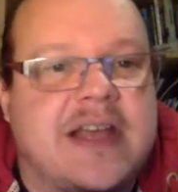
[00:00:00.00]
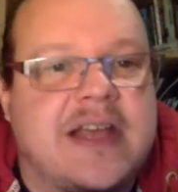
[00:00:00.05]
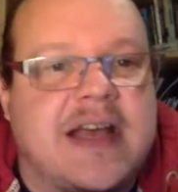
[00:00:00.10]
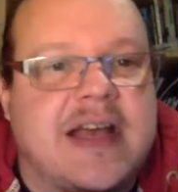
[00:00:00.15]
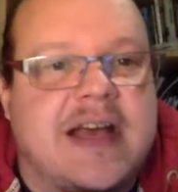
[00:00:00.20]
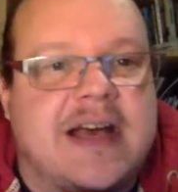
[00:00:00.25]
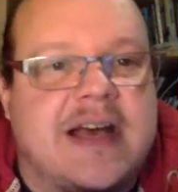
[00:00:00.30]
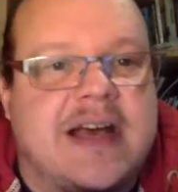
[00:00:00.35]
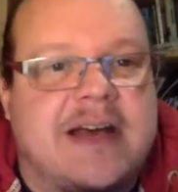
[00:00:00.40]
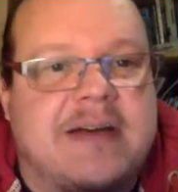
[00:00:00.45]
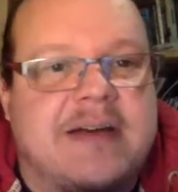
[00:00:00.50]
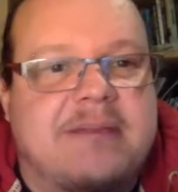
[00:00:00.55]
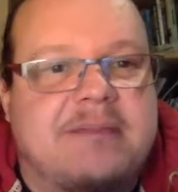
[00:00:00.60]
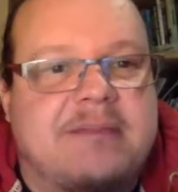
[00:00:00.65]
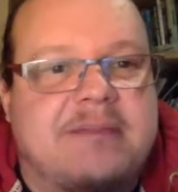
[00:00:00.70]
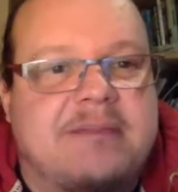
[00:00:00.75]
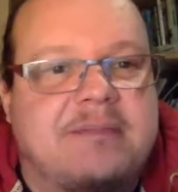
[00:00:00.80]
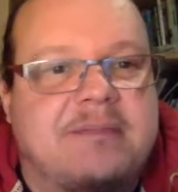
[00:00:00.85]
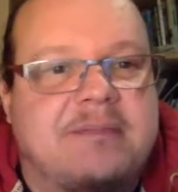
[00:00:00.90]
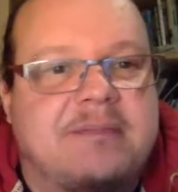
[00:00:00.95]

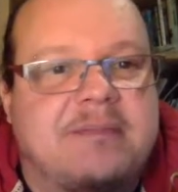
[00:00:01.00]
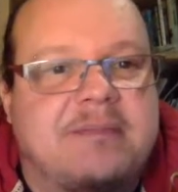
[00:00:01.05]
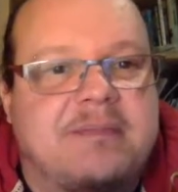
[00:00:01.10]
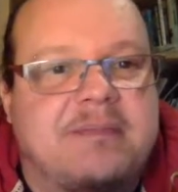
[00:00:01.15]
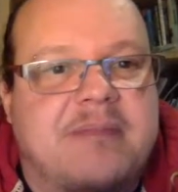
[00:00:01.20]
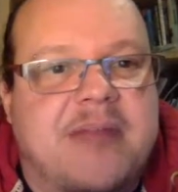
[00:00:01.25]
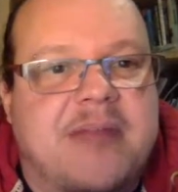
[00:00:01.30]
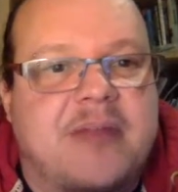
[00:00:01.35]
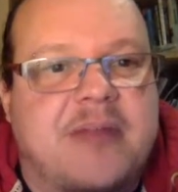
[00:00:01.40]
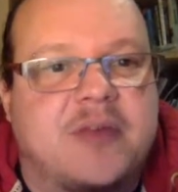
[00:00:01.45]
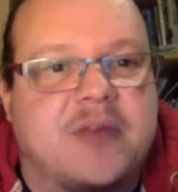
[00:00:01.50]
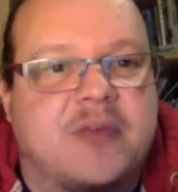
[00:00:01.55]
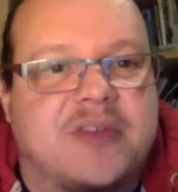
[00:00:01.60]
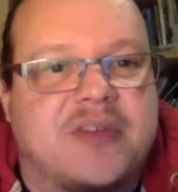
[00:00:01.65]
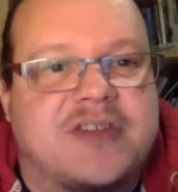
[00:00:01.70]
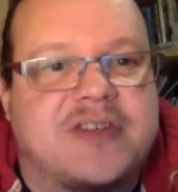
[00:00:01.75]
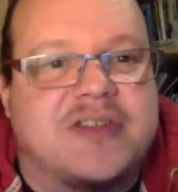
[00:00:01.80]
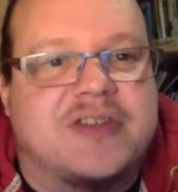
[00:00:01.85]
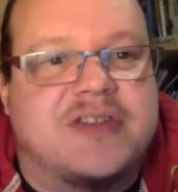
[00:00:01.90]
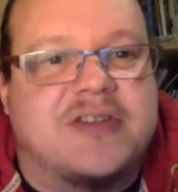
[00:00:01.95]
And who wants
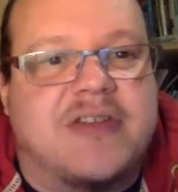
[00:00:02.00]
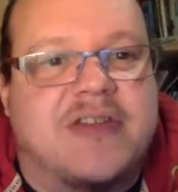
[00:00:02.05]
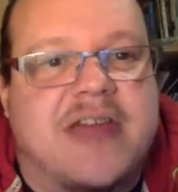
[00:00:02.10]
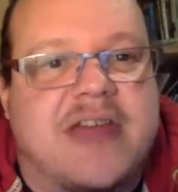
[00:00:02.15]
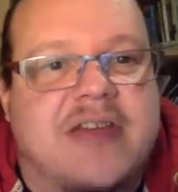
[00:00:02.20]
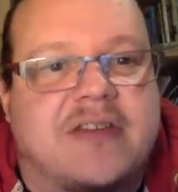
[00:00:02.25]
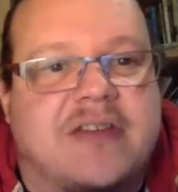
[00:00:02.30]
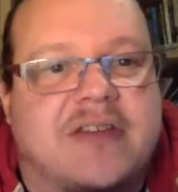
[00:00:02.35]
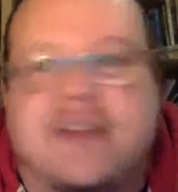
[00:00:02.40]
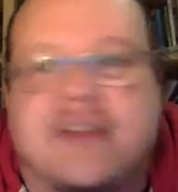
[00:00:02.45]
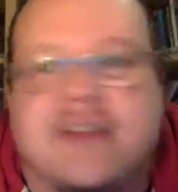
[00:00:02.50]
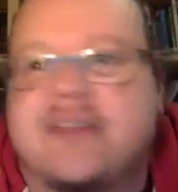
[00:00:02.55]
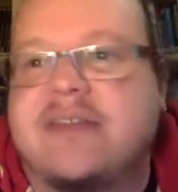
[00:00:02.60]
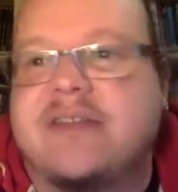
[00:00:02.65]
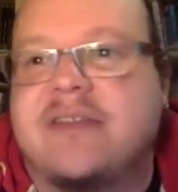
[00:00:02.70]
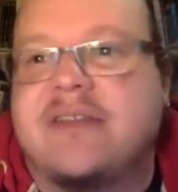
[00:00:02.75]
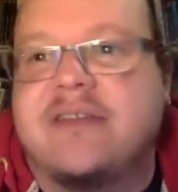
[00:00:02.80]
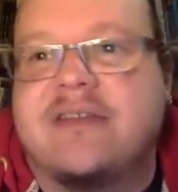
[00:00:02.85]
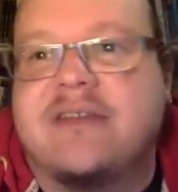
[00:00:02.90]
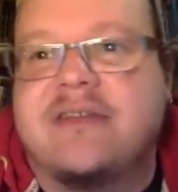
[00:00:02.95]
to do that on a
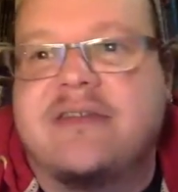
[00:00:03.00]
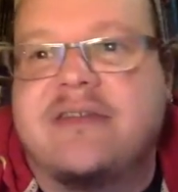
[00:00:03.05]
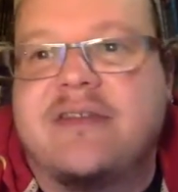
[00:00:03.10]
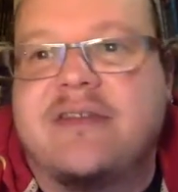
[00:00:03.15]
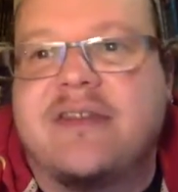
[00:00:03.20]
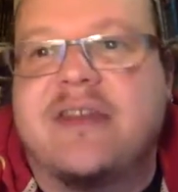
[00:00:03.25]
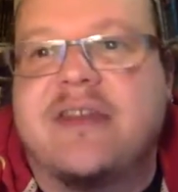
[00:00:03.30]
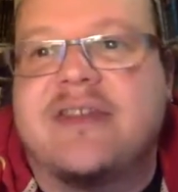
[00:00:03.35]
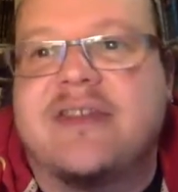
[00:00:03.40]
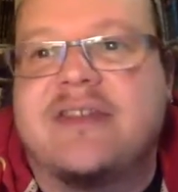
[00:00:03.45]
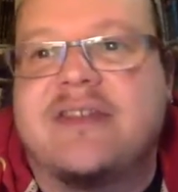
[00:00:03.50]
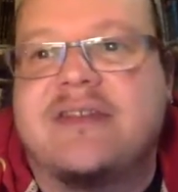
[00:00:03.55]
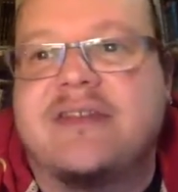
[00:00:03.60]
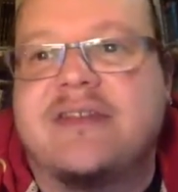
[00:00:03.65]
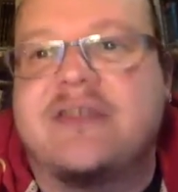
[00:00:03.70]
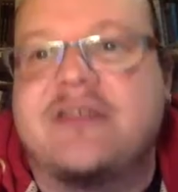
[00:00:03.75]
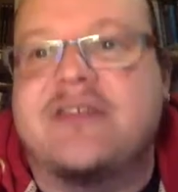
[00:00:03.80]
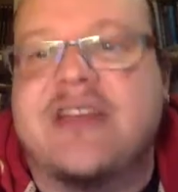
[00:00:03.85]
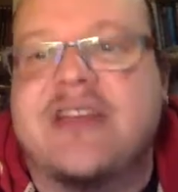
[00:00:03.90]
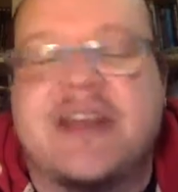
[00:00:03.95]

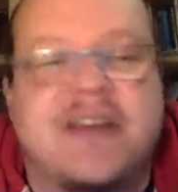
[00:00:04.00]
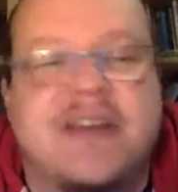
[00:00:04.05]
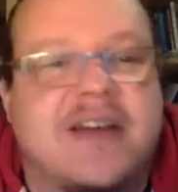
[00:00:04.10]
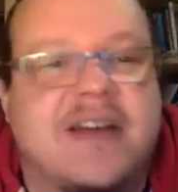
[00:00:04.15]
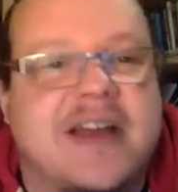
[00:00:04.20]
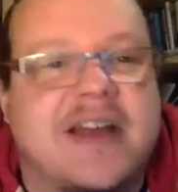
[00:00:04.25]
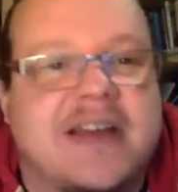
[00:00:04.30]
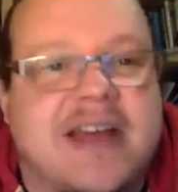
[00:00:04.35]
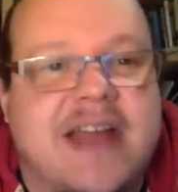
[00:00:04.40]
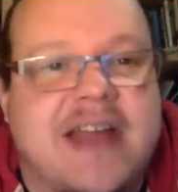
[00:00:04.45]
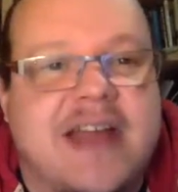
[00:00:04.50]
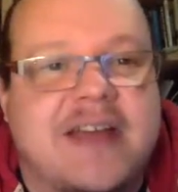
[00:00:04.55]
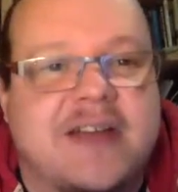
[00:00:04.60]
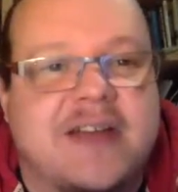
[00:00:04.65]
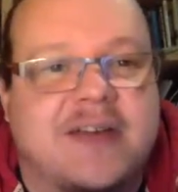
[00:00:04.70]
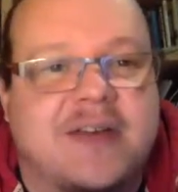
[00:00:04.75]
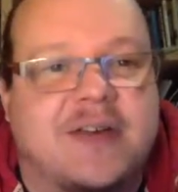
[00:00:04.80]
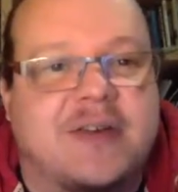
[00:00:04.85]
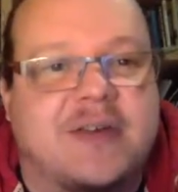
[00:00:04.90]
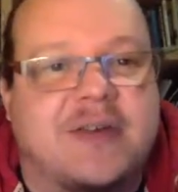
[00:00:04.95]
Tuesday night at 8
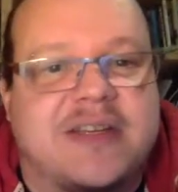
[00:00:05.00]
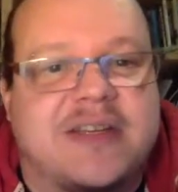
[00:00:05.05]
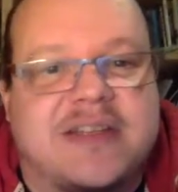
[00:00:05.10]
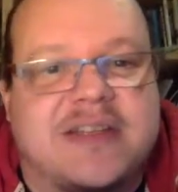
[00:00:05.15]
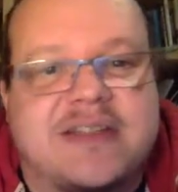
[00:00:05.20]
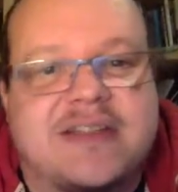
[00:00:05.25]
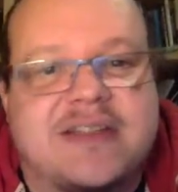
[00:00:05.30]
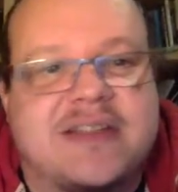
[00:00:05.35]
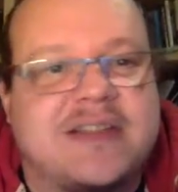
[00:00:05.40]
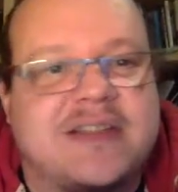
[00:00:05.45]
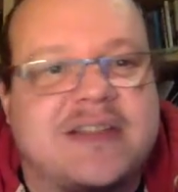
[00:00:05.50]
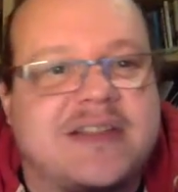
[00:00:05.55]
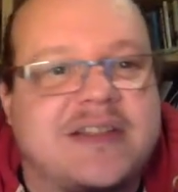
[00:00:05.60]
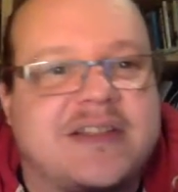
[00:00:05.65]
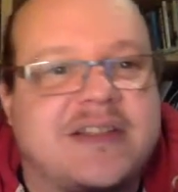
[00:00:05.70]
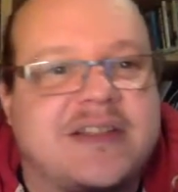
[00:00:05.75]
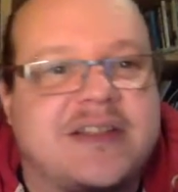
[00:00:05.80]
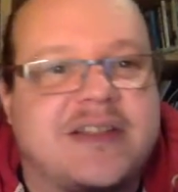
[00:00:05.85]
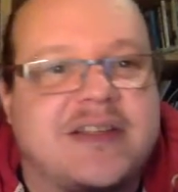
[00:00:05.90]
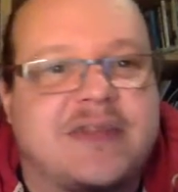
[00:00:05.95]
o'clock when it's
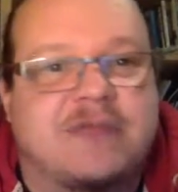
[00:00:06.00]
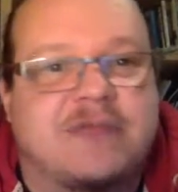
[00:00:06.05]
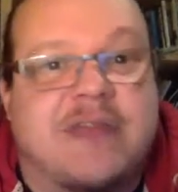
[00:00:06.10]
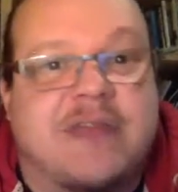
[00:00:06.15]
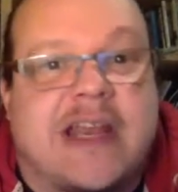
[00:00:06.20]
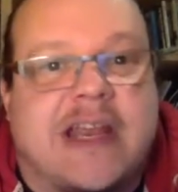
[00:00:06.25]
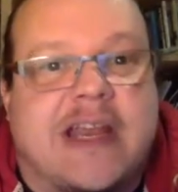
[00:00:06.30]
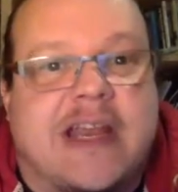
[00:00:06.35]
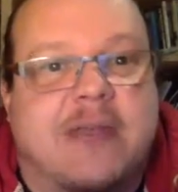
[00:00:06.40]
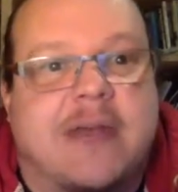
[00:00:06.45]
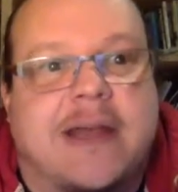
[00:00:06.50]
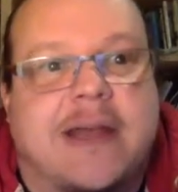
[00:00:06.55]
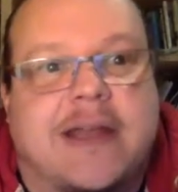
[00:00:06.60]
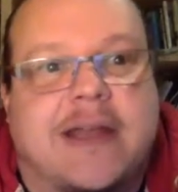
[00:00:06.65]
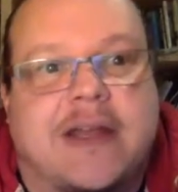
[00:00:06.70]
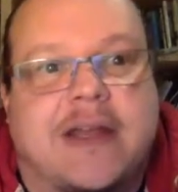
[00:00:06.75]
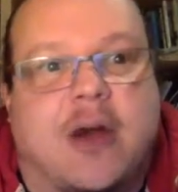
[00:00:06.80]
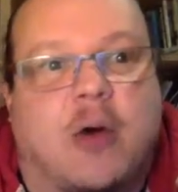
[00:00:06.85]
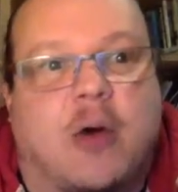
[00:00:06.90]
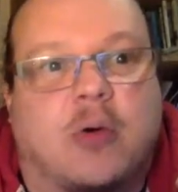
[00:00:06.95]
really, really
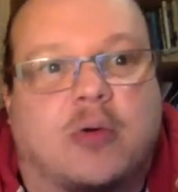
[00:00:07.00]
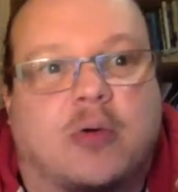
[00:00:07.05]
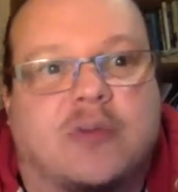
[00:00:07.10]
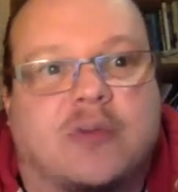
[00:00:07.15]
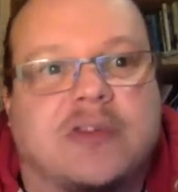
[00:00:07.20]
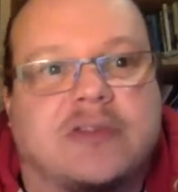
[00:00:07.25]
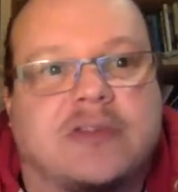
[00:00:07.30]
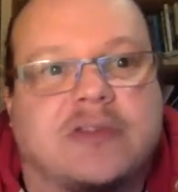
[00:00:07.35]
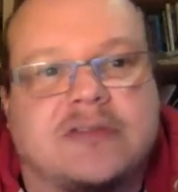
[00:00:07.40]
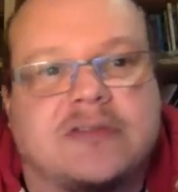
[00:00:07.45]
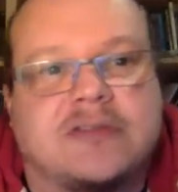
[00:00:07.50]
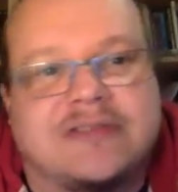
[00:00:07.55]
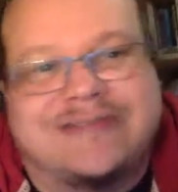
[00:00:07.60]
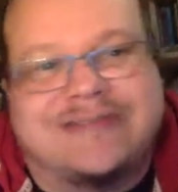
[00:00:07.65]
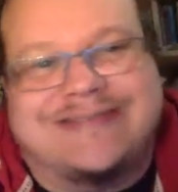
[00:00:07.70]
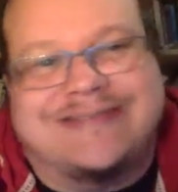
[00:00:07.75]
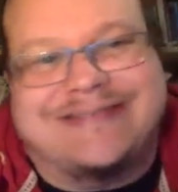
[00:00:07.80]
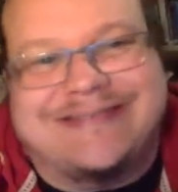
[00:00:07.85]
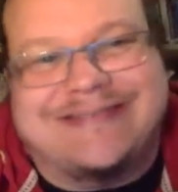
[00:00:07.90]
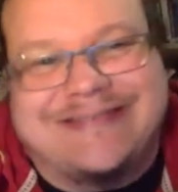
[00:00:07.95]
cold?
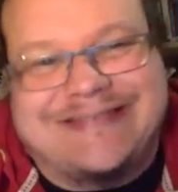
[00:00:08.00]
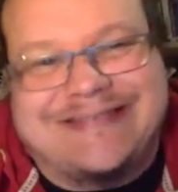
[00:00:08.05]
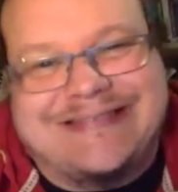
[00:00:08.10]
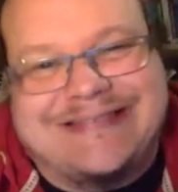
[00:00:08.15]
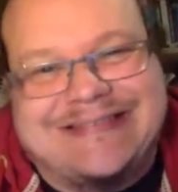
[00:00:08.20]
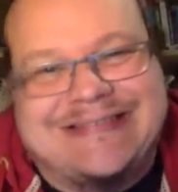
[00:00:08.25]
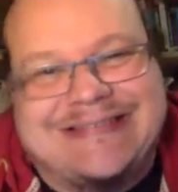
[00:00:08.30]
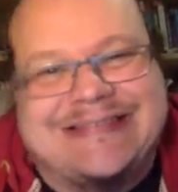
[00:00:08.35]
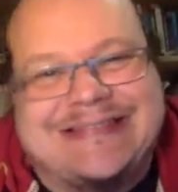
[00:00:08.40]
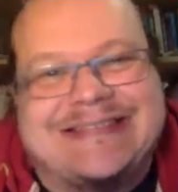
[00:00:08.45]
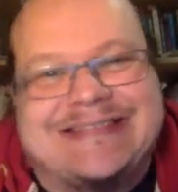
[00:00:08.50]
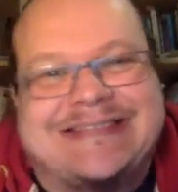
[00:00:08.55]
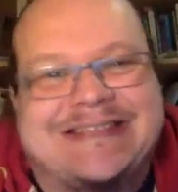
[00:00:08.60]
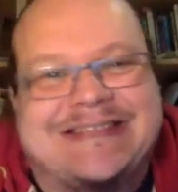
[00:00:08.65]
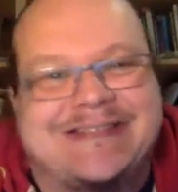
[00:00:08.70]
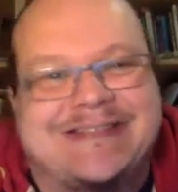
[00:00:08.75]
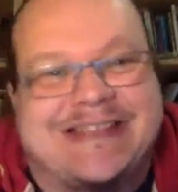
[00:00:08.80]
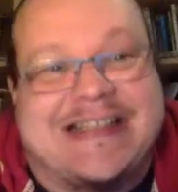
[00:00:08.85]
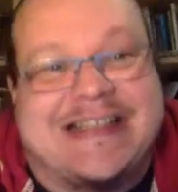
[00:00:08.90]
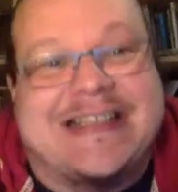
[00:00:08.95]

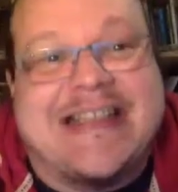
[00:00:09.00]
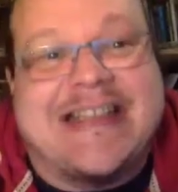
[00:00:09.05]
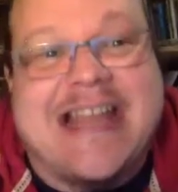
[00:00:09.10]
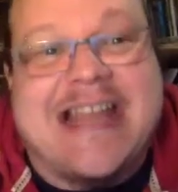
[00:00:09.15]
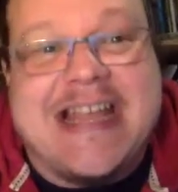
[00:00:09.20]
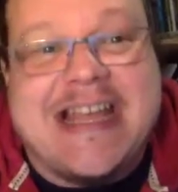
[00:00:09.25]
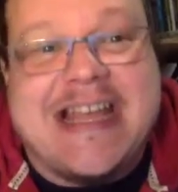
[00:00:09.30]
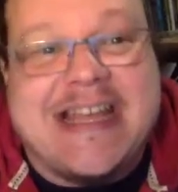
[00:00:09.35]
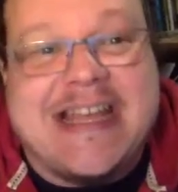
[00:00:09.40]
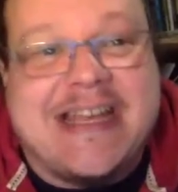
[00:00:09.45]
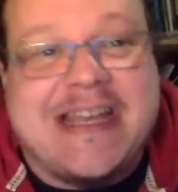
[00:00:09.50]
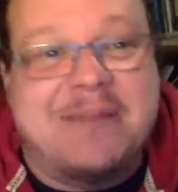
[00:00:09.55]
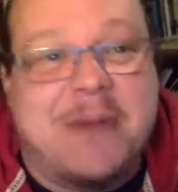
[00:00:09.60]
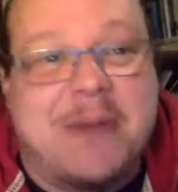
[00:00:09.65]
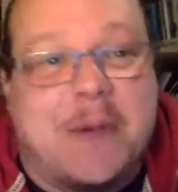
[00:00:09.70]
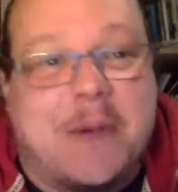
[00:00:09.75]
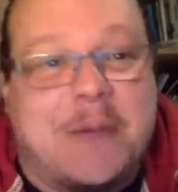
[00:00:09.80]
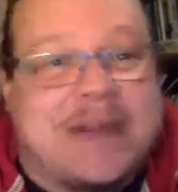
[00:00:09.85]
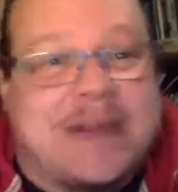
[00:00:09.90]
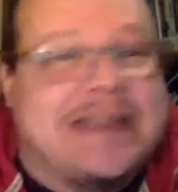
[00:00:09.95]
It is here in
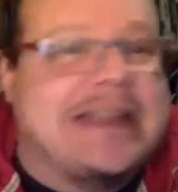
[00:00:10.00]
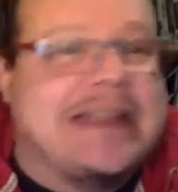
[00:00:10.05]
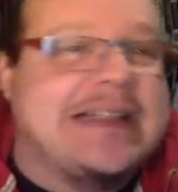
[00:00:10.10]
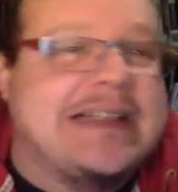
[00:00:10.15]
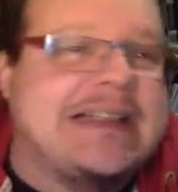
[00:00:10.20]
Melbourne.